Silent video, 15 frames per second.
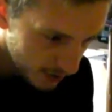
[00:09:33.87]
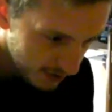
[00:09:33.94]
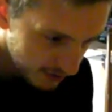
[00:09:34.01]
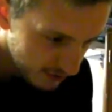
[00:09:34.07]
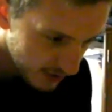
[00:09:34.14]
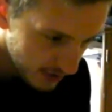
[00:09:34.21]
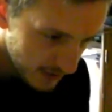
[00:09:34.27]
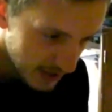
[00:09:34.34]
it
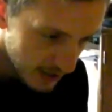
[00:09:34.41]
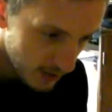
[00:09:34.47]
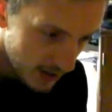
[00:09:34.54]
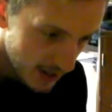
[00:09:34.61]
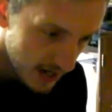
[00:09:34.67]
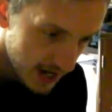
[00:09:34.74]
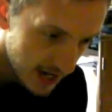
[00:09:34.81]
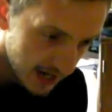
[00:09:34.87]
works quite
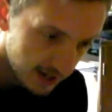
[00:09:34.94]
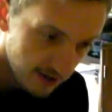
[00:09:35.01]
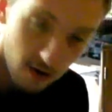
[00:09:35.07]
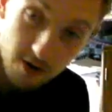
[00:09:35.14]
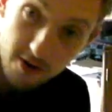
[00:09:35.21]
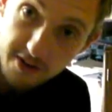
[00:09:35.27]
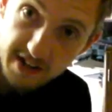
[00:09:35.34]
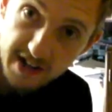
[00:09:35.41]
well. Hang it
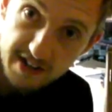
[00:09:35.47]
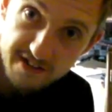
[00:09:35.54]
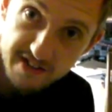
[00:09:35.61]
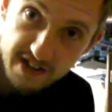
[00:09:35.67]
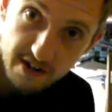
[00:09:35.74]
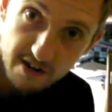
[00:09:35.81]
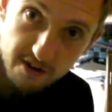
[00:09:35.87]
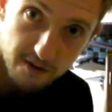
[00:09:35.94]
on the dead
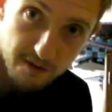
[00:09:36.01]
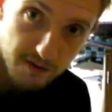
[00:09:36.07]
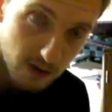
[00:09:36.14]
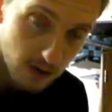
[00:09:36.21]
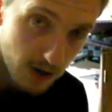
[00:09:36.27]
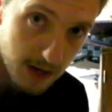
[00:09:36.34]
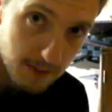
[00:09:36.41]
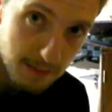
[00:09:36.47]
center of the
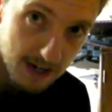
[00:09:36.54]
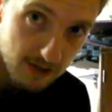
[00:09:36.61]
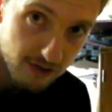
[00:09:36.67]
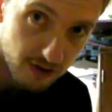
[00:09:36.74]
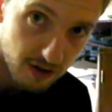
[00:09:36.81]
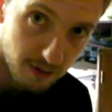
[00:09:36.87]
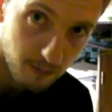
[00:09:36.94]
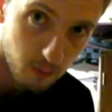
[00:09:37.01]
line, make
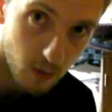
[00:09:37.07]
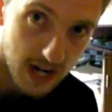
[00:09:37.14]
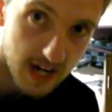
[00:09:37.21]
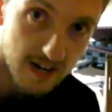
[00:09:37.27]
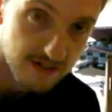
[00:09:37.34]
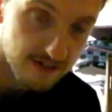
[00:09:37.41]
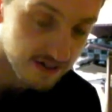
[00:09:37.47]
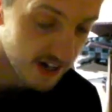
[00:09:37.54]
sure your
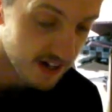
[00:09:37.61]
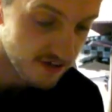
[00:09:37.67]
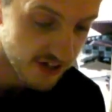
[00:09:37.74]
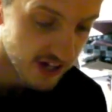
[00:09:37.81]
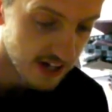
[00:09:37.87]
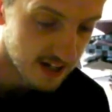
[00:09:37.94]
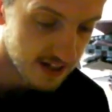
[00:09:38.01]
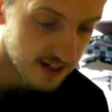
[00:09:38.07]
weight isn't
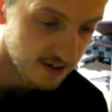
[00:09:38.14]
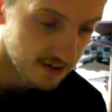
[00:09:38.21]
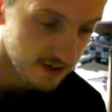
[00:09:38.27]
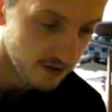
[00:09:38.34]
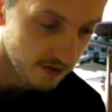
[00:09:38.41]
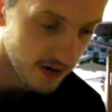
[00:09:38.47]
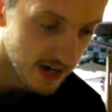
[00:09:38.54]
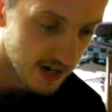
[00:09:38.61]
touching anything on
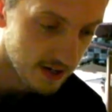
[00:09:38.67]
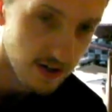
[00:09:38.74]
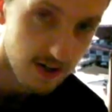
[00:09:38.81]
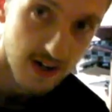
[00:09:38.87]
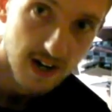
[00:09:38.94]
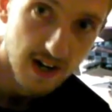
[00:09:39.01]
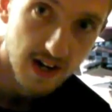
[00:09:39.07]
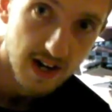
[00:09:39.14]
the ground,
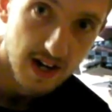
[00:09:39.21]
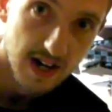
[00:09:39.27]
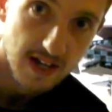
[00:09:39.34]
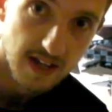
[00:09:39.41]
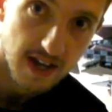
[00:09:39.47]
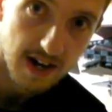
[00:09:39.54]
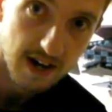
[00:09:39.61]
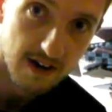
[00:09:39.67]

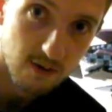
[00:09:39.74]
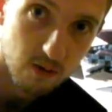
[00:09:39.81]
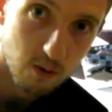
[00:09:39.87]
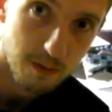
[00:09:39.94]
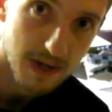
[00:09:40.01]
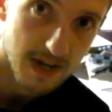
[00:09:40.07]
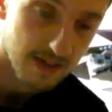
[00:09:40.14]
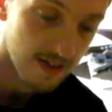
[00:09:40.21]
and your arrow
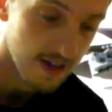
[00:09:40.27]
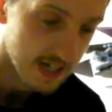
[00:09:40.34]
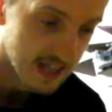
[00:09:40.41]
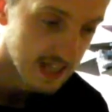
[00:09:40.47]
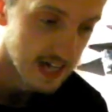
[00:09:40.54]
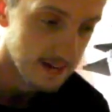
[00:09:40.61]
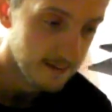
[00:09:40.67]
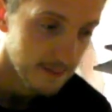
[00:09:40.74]
will bend like
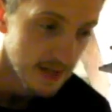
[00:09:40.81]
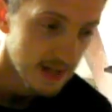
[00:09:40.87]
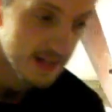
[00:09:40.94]
that.